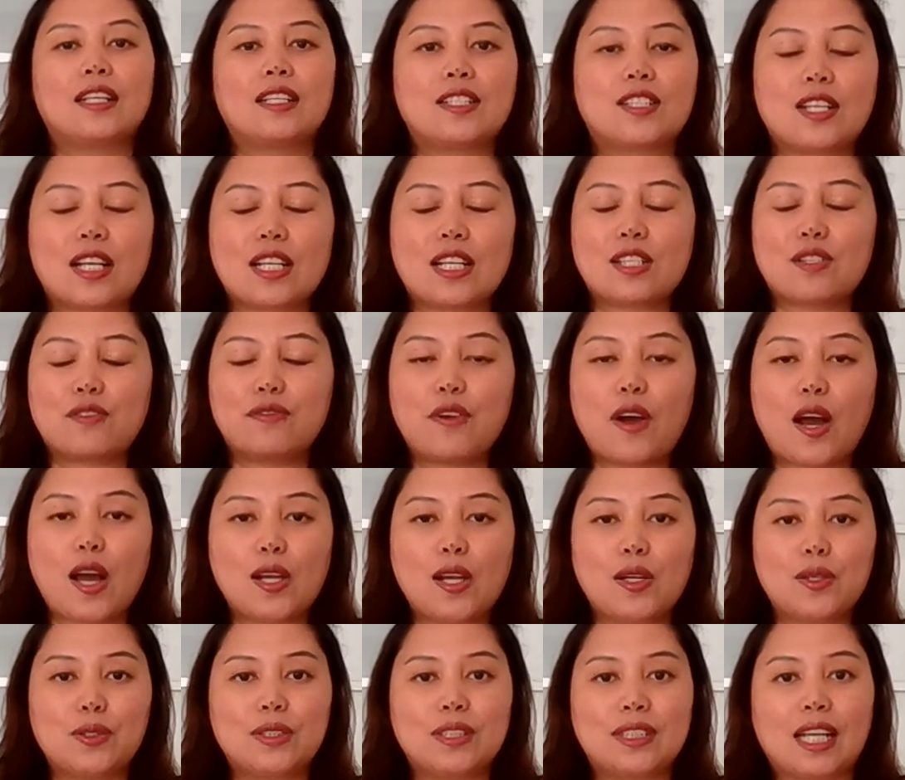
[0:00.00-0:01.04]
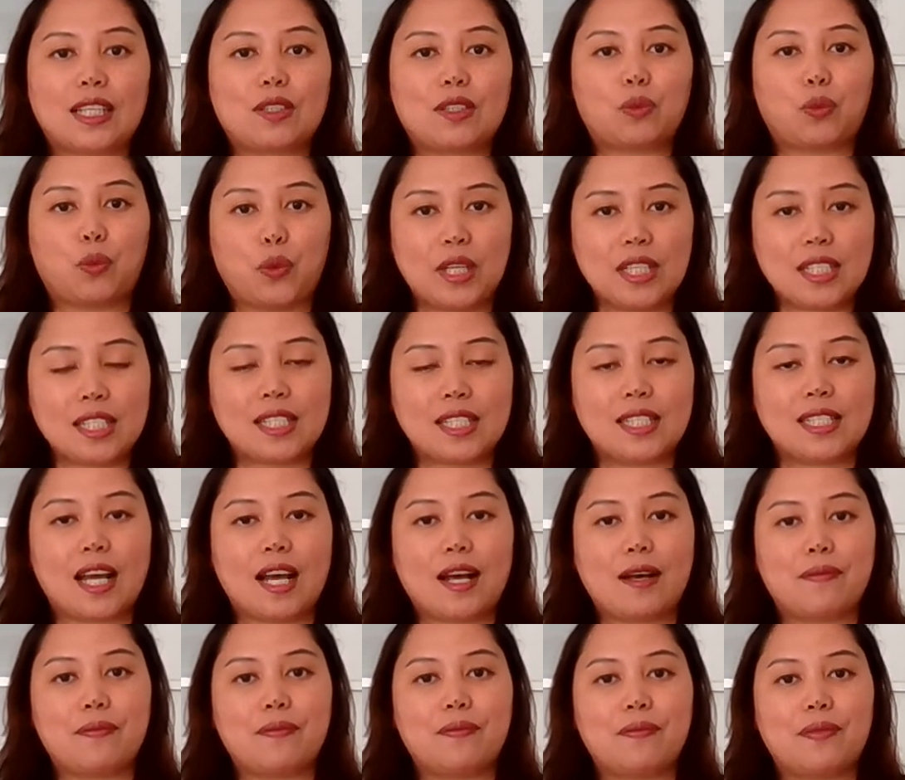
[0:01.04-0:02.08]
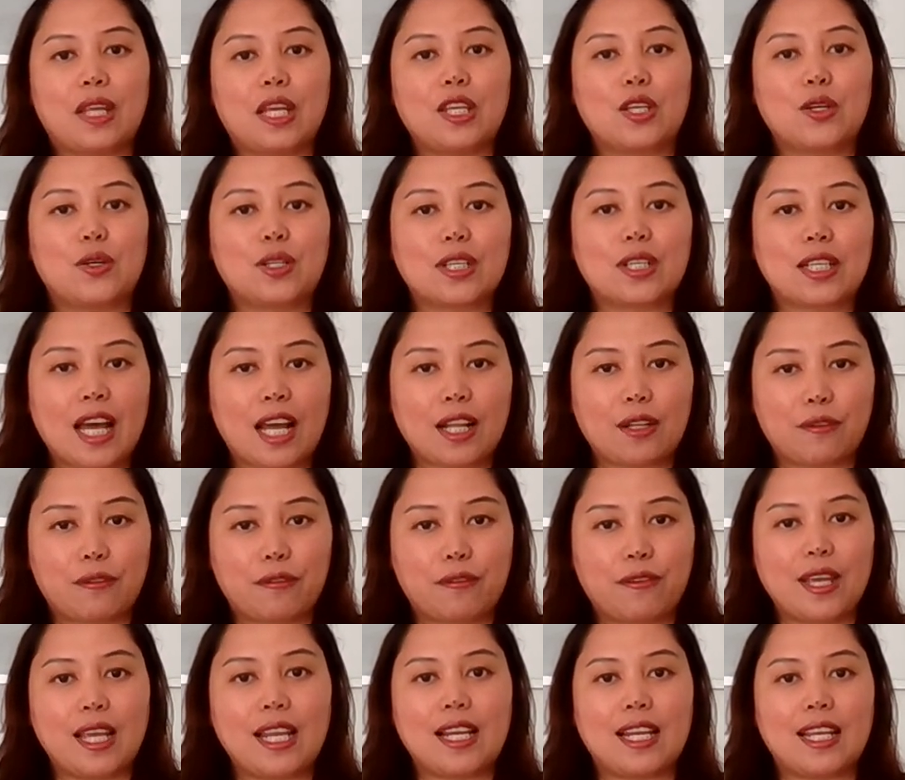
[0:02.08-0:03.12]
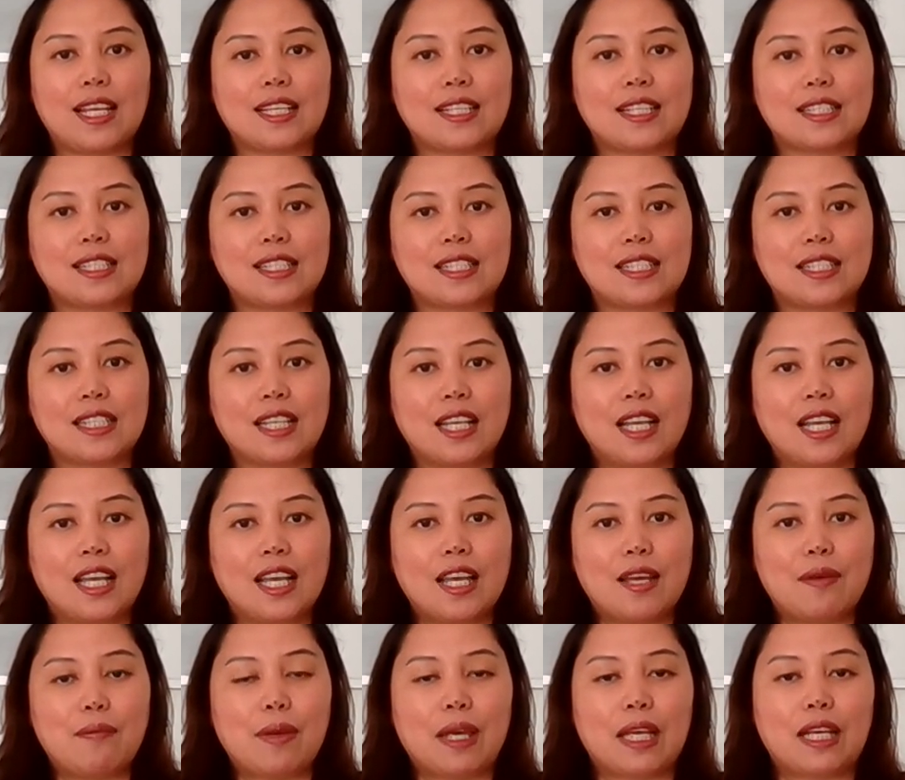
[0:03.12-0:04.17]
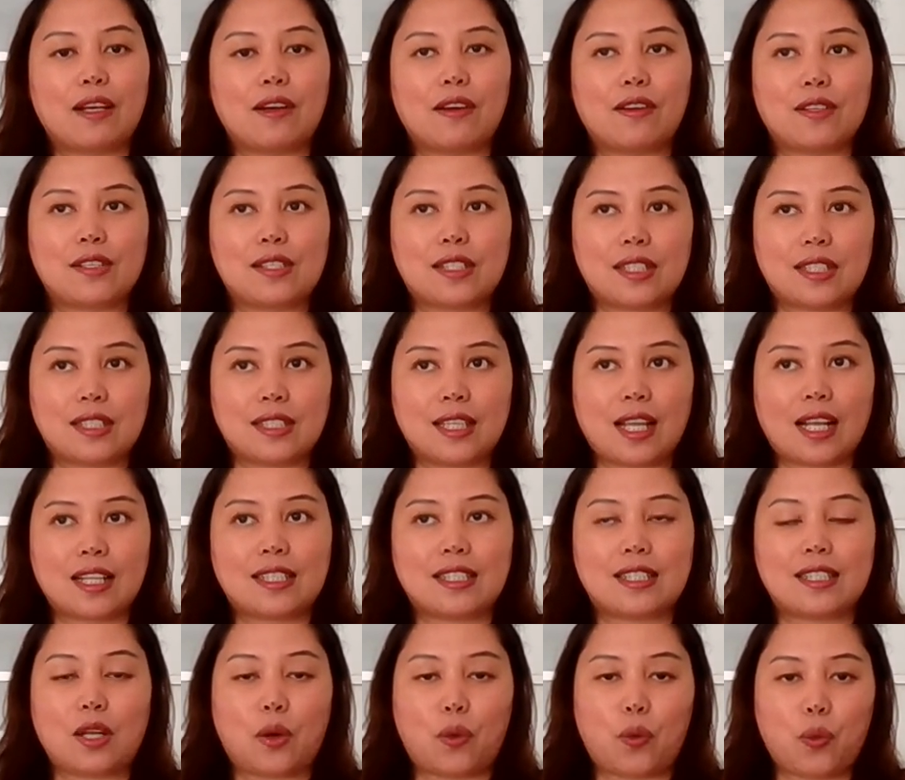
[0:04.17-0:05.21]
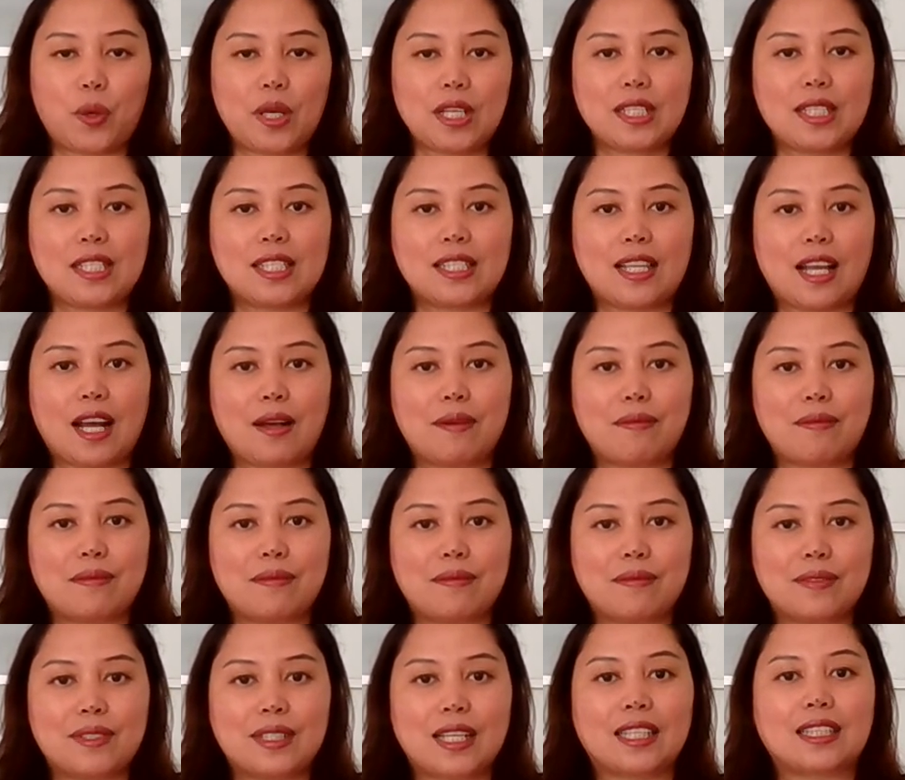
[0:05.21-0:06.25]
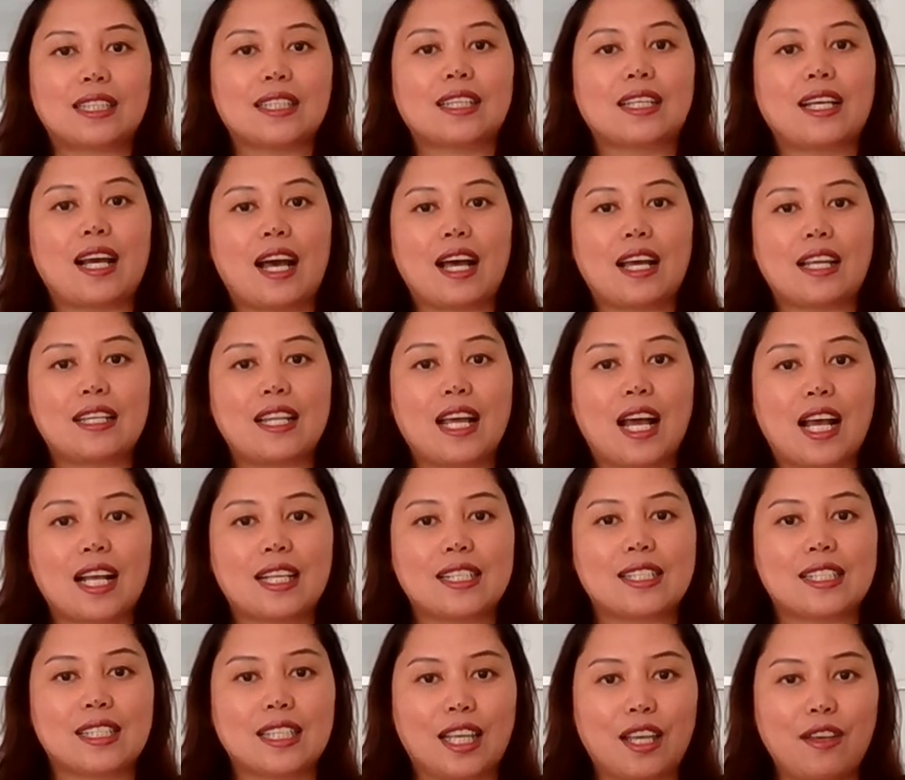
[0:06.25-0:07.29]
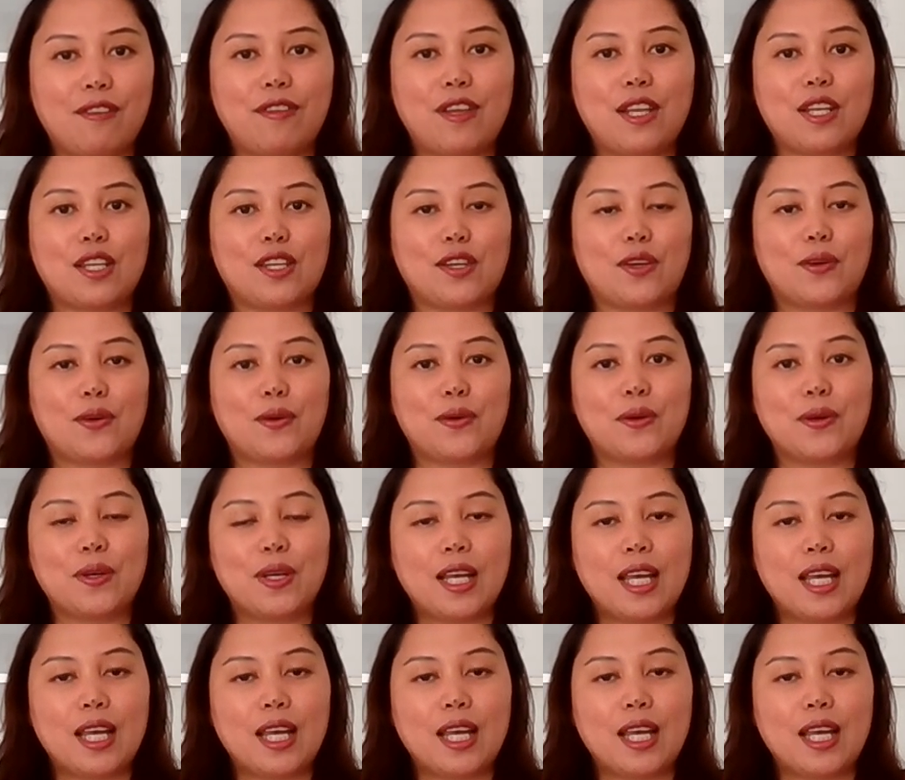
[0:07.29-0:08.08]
Just follow that wisdom, your gut feelings, because that's the wisdom that God has given you.